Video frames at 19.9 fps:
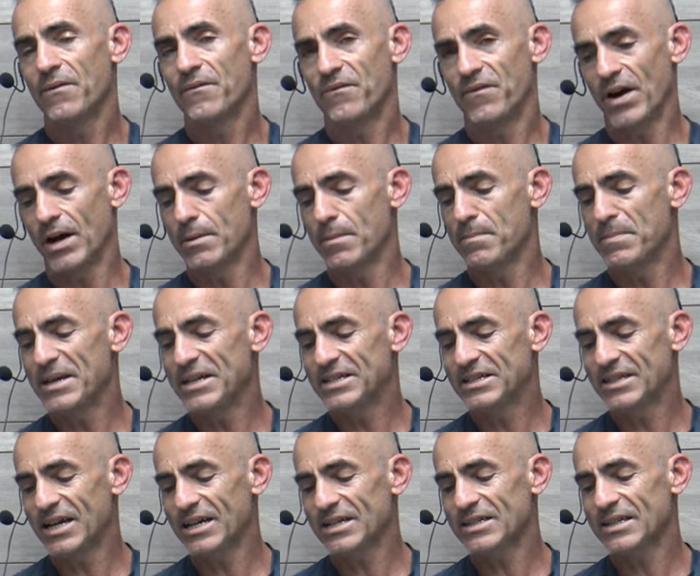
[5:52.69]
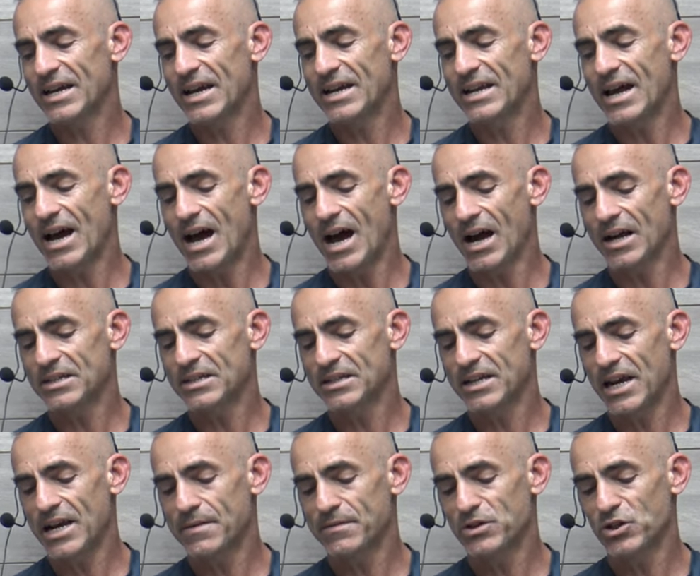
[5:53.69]
Vitamin B6 and
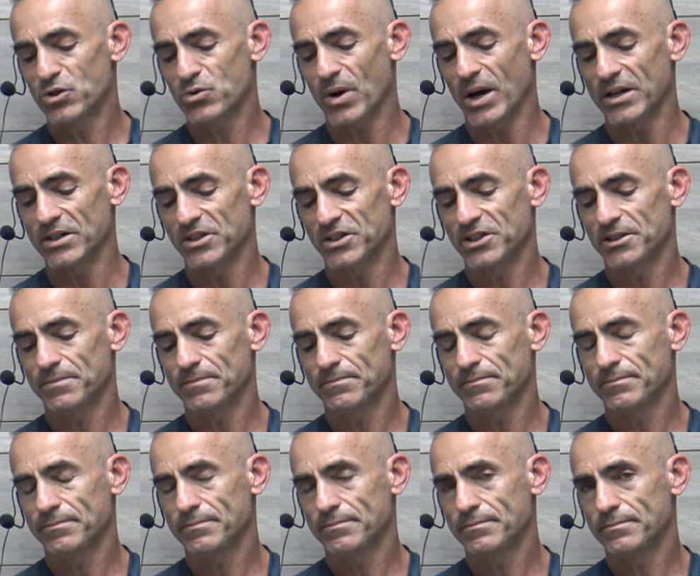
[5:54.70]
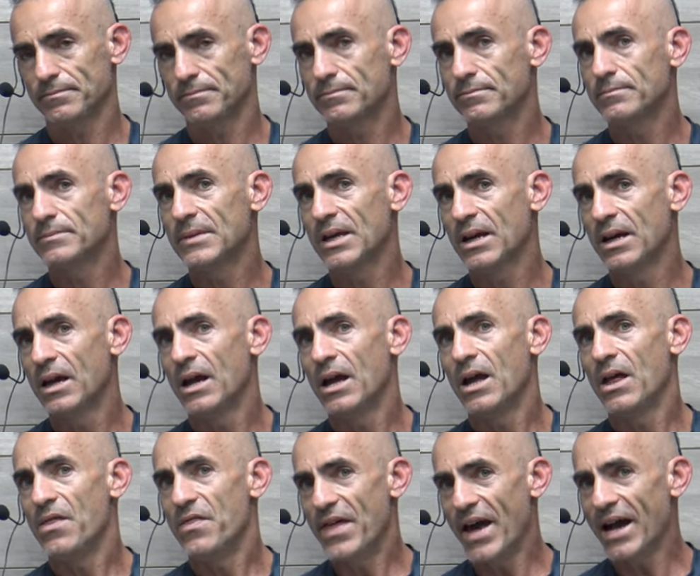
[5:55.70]
oxidative stress.
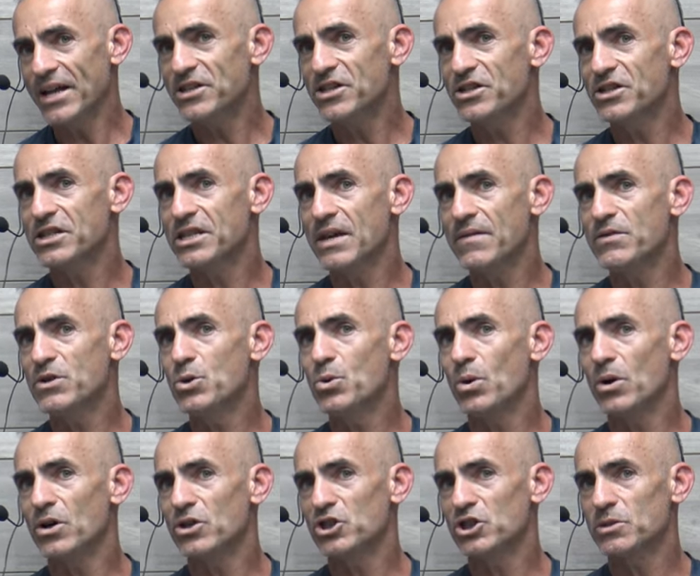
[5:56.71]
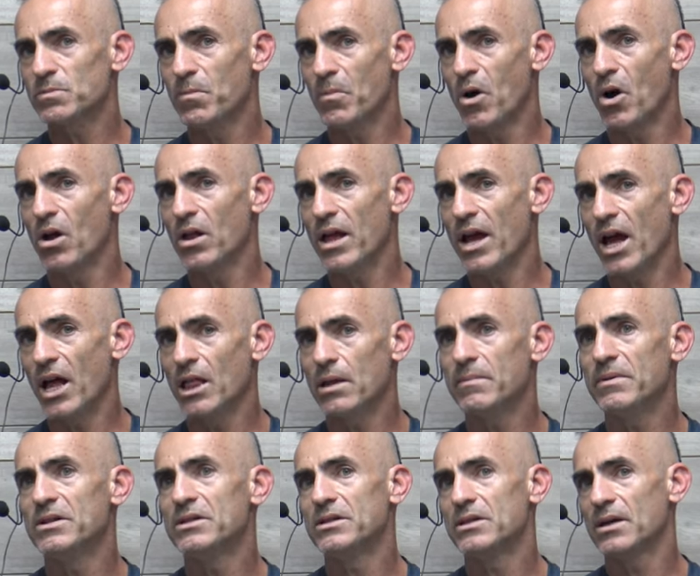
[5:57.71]
That just gives you a small
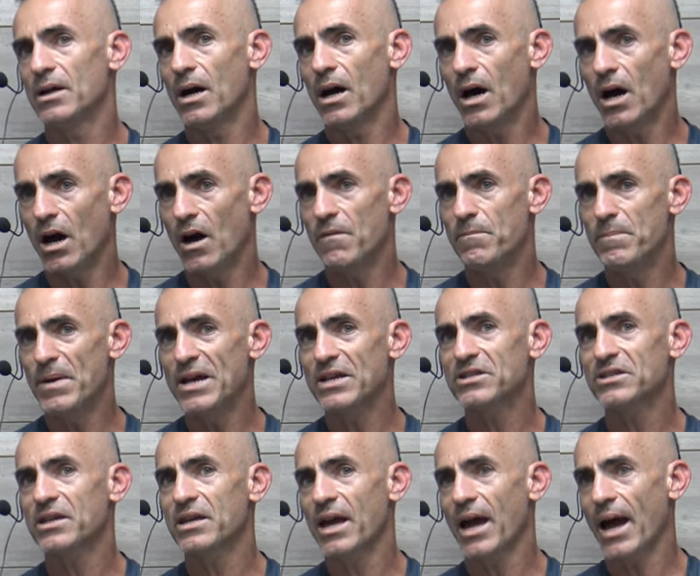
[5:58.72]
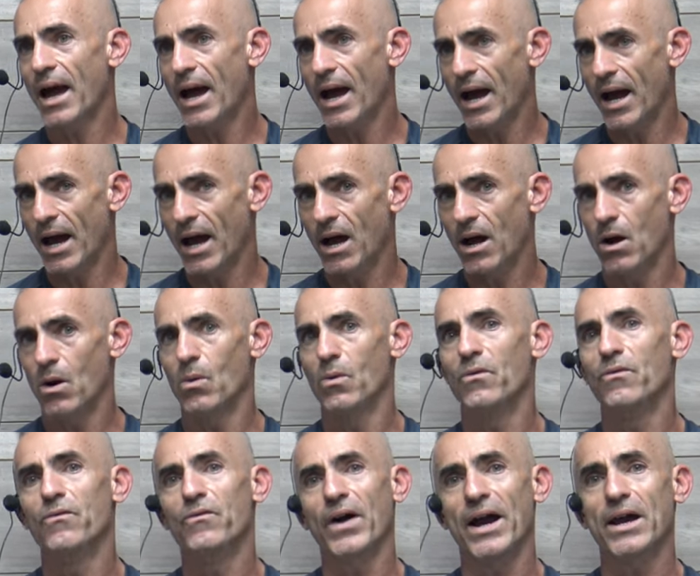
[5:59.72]
element of basically
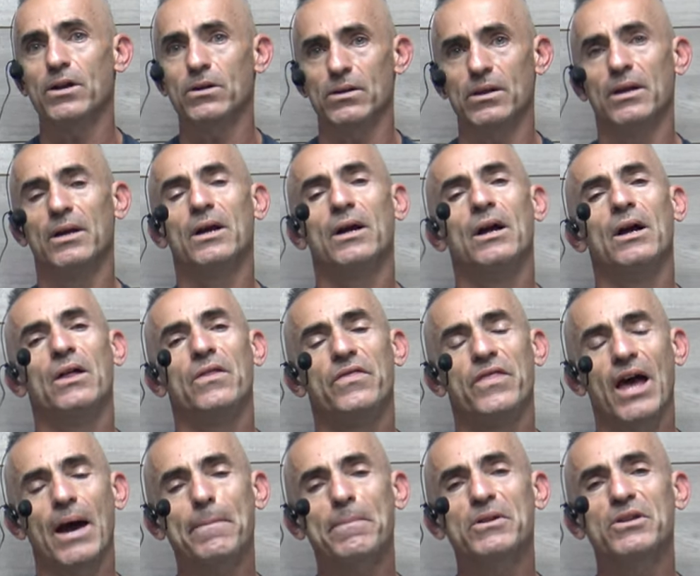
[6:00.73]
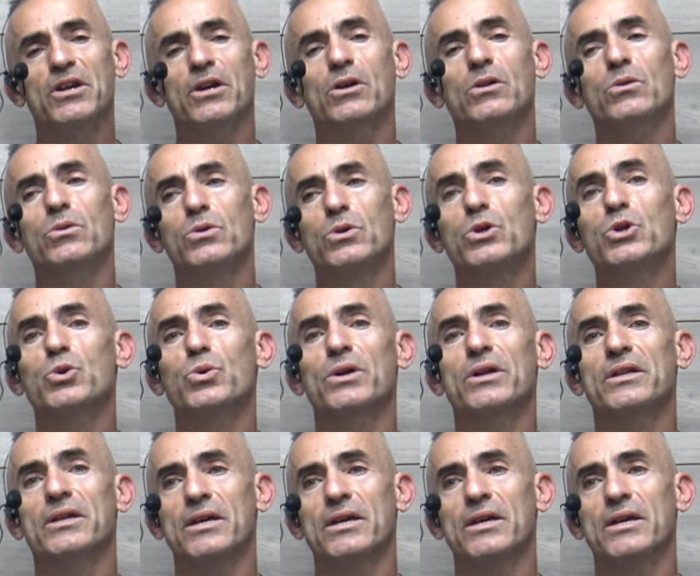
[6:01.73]
how vital that particular nutrient